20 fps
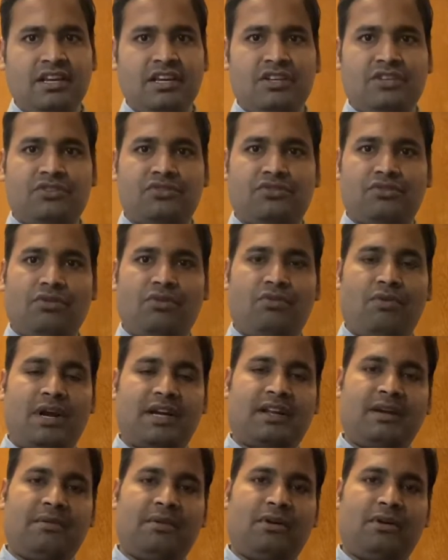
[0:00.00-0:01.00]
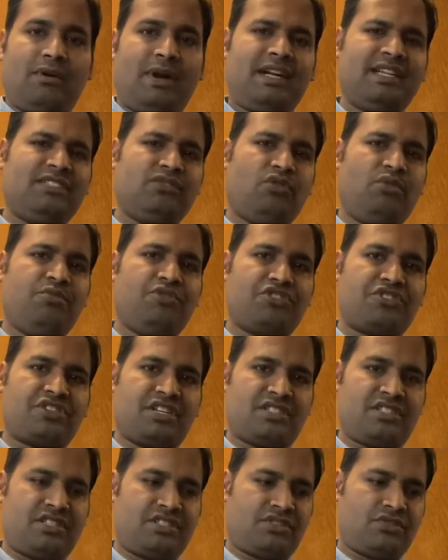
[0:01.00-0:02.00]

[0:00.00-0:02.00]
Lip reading: So, what is homeostasis?